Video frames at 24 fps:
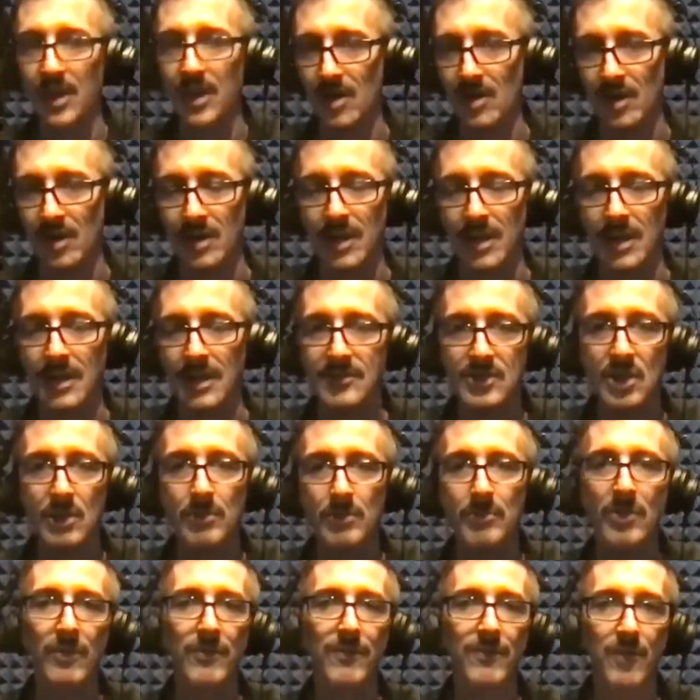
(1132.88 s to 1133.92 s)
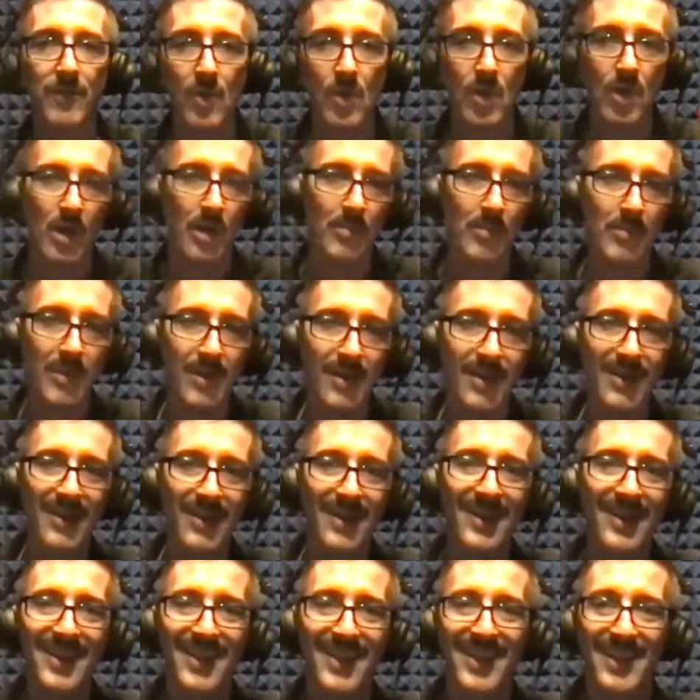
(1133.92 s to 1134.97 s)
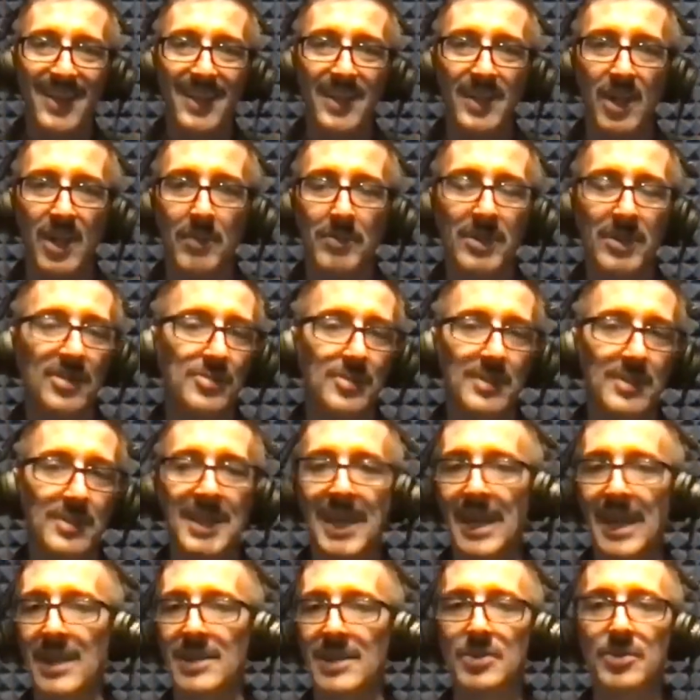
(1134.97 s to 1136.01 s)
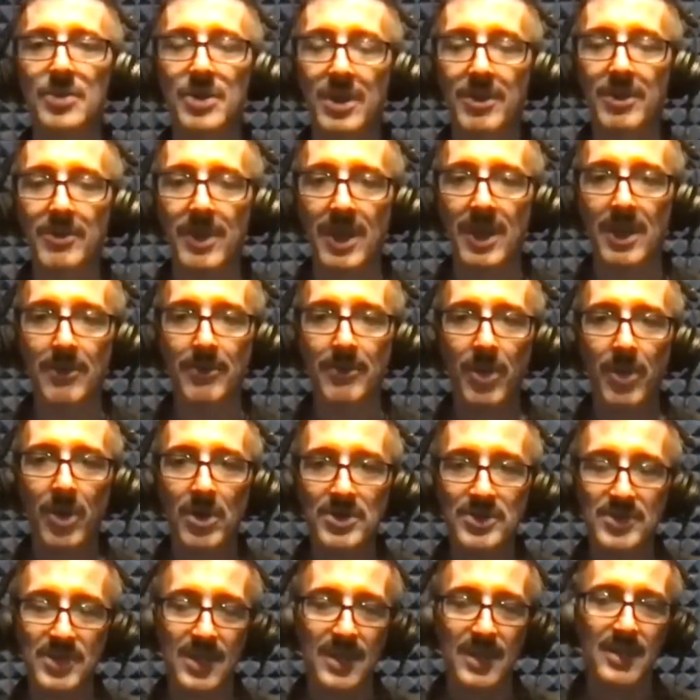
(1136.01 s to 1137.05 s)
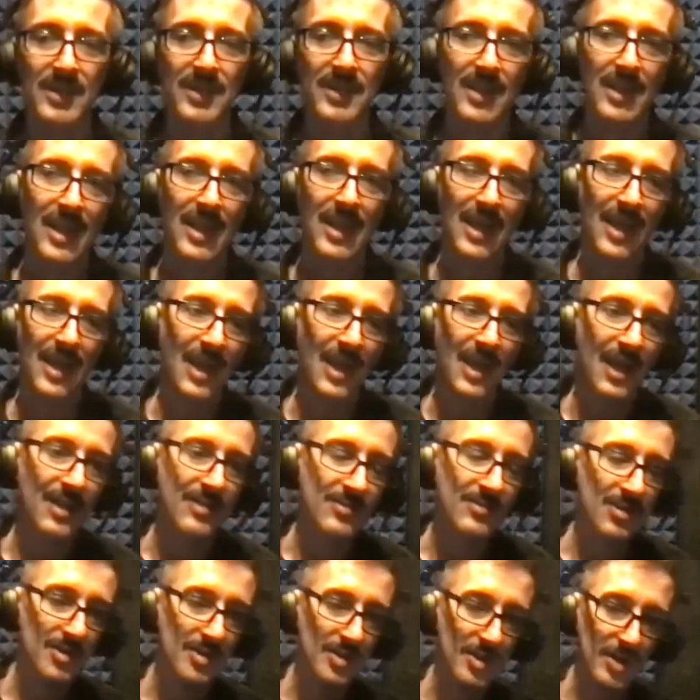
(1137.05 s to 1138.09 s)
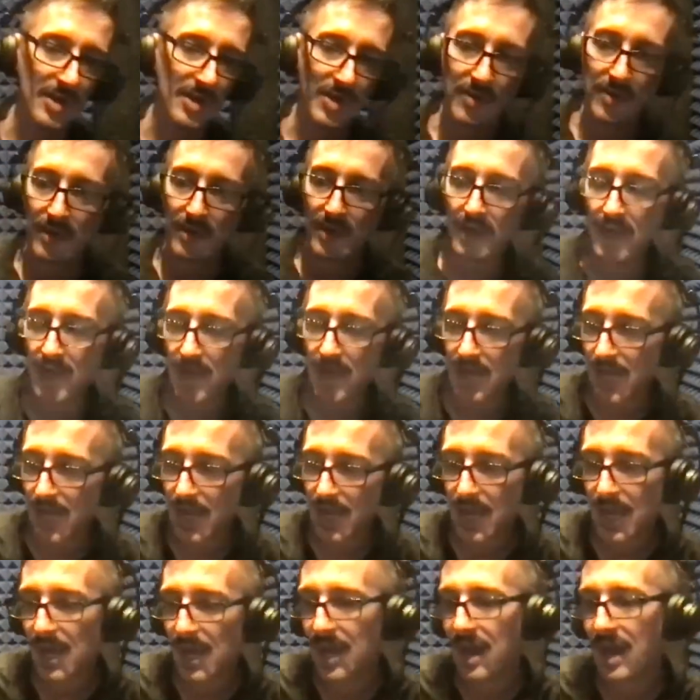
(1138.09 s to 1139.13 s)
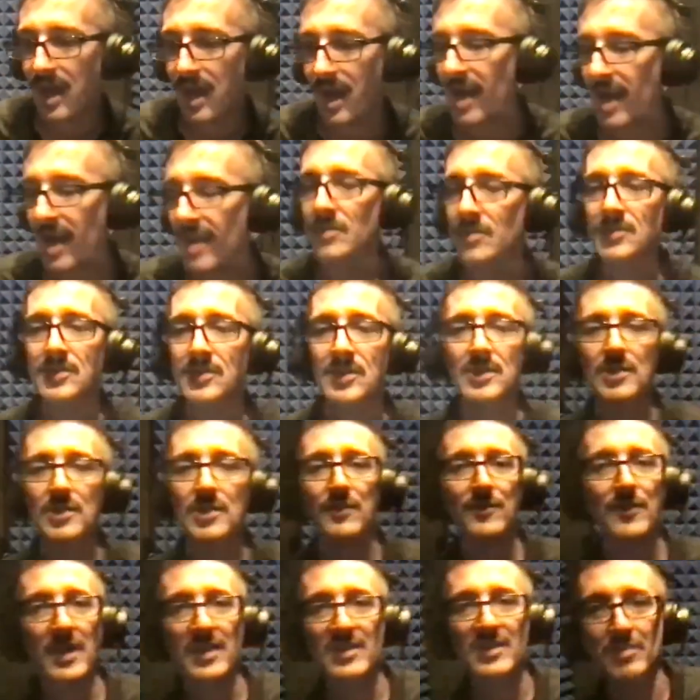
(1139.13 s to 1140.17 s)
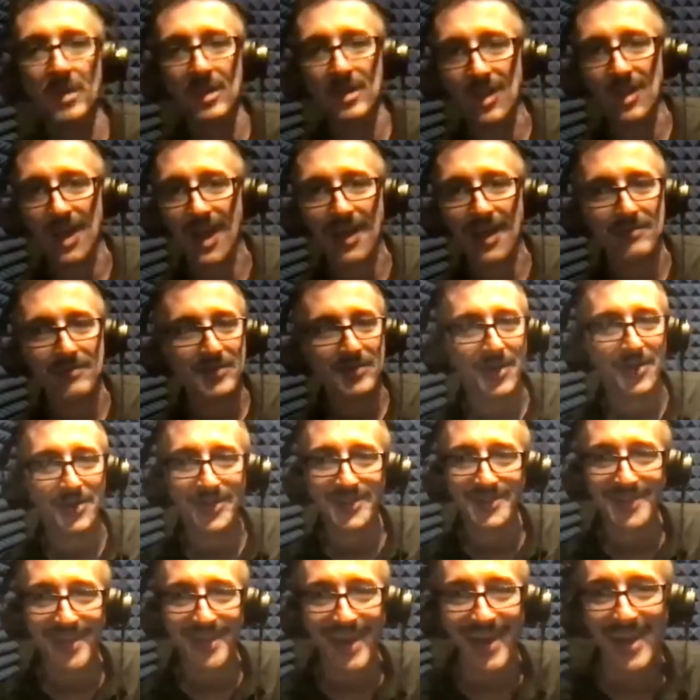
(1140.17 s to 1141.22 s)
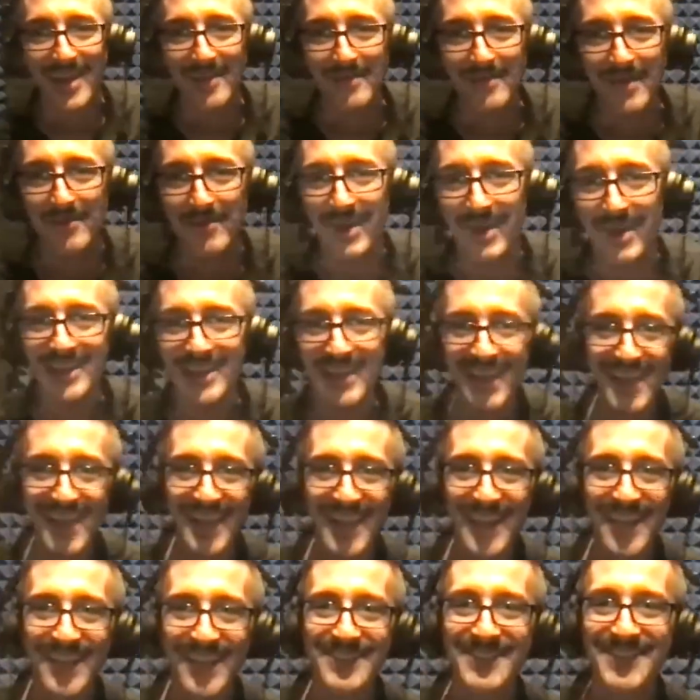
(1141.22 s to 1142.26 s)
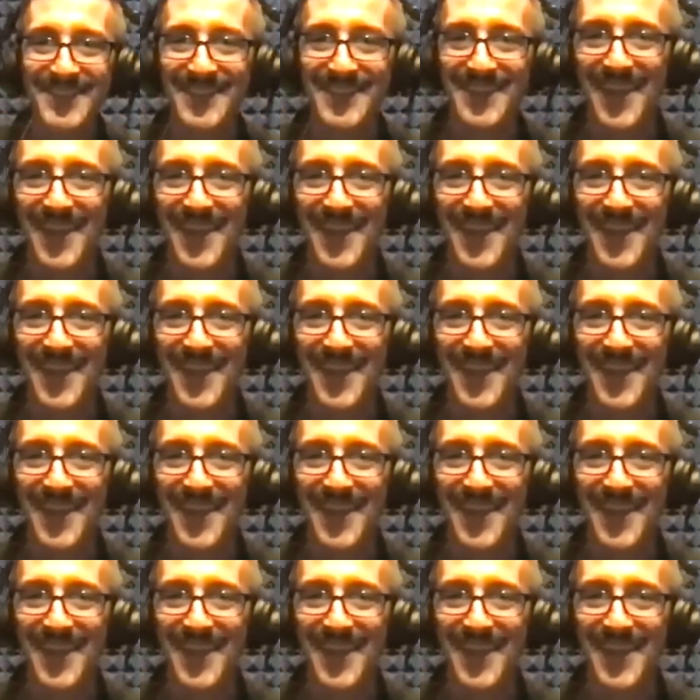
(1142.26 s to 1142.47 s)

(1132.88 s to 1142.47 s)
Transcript: there and still perform, you know, because we can't do it in person. And so, you know, I used to do Facebook Lives all the time on my gigs,